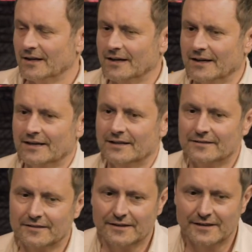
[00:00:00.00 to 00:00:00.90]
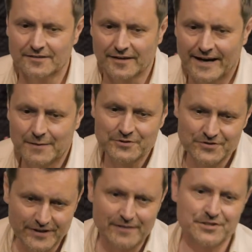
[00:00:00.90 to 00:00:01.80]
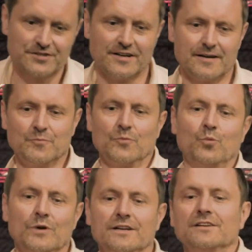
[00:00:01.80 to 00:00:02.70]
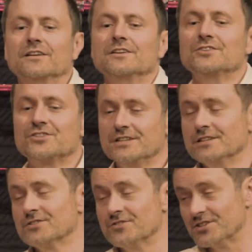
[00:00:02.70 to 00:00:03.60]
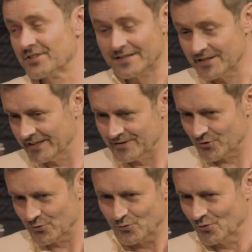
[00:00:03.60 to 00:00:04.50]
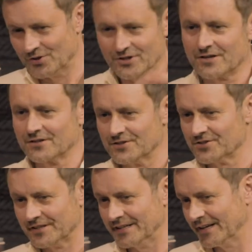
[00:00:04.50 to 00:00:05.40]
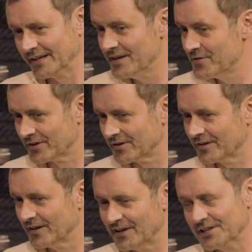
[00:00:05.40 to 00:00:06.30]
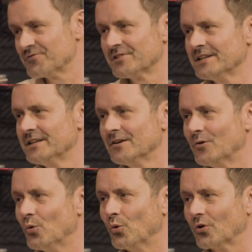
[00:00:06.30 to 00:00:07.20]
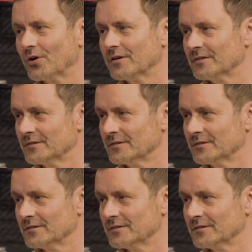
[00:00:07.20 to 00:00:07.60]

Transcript: And it happens every time when she is descending into darkness, either literally or